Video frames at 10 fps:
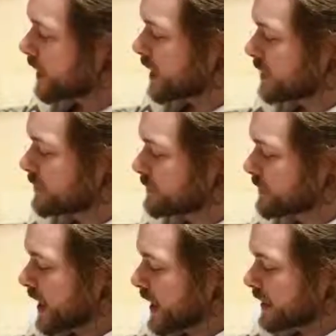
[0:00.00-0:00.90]

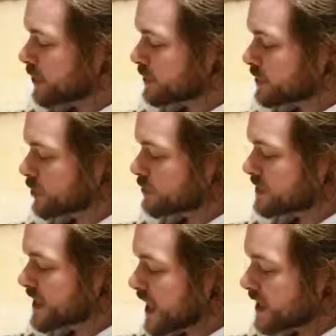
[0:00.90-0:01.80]
And I got so
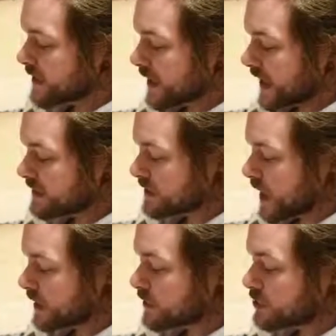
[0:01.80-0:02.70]
done, I
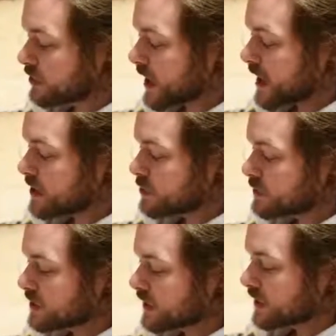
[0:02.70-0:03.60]
decided to try
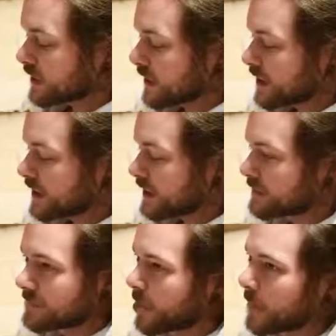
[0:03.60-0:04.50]
using a
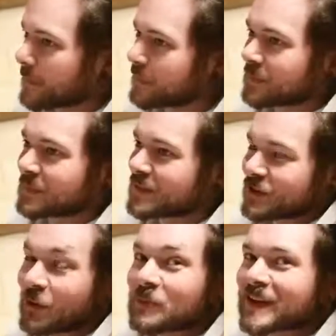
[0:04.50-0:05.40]

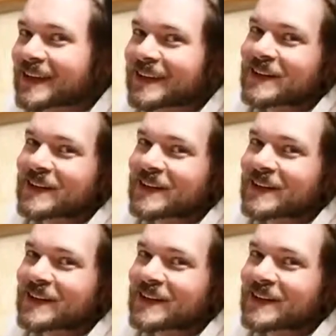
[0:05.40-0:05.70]
drill bit